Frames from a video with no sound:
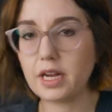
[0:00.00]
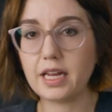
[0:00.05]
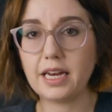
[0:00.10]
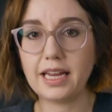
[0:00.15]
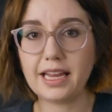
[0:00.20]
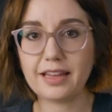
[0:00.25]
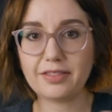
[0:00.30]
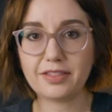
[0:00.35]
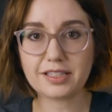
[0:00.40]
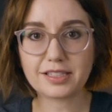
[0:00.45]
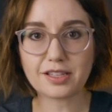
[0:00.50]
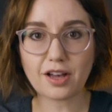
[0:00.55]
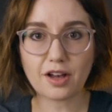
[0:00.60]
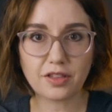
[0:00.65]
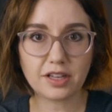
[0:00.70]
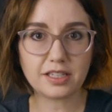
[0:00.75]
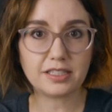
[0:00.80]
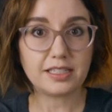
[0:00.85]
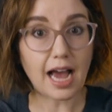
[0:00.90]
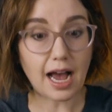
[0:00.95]
gonna get this on
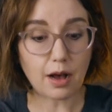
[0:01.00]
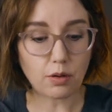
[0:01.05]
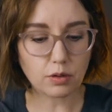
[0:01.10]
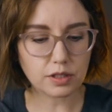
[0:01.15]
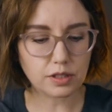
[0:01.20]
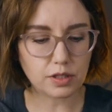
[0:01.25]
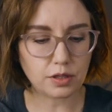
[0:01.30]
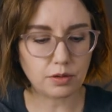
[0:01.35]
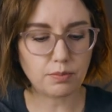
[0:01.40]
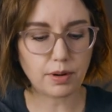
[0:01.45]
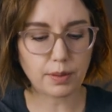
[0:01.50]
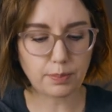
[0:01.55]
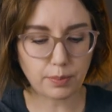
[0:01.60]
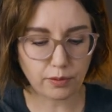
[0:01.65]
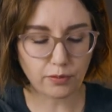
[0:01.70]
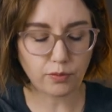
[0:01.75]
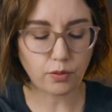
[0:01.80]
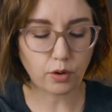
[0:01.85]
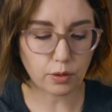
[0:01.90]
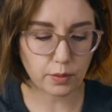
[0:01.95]
the dowel soon, but
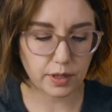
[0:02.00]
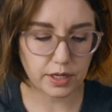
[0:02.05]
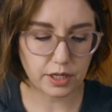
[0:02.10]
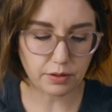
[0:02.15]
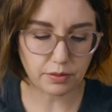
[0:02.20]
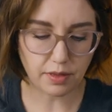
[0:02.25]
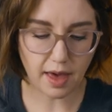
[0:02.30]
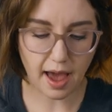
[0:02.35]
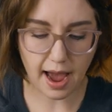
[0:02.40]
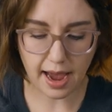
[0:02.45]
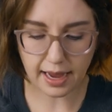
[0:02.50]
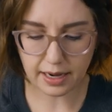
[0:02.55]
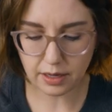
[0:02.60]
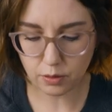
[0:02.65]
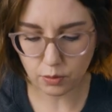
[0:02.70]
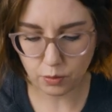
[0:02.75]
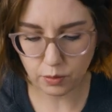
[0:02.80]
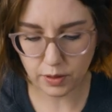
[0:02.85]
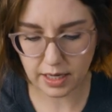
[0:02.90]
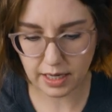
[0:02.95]
before we do that,
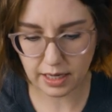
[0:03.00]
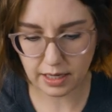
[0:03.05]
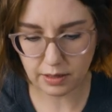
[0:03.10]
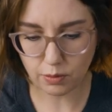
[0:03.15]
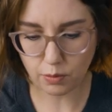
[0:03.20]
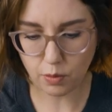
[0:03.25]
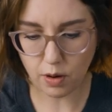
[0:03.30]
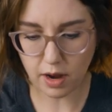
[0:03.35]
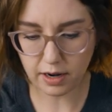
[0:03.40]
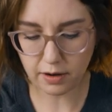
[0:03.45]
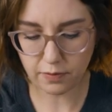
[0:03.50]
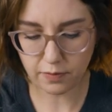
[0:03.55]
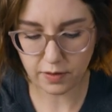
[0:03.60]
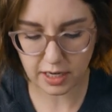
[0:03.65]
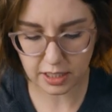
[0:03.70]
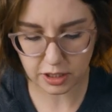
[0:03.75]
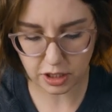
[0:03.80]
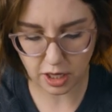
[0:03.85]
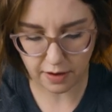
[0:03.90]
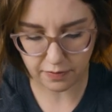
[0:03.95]
we wanna
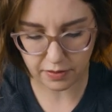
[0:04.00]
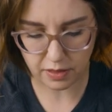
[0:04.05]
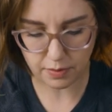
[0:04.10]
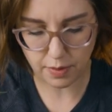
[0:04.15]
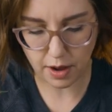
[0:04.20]
finish off the